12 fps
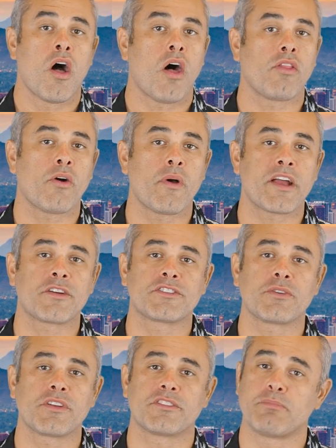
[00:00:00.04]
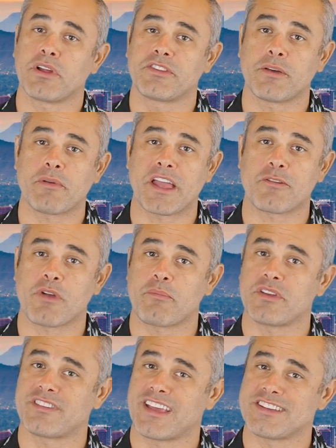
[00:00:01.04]
Although Arizona's built up a
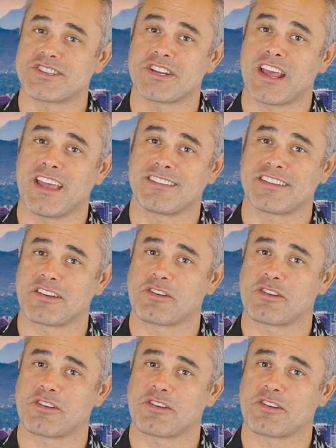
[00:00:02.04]
reputation as an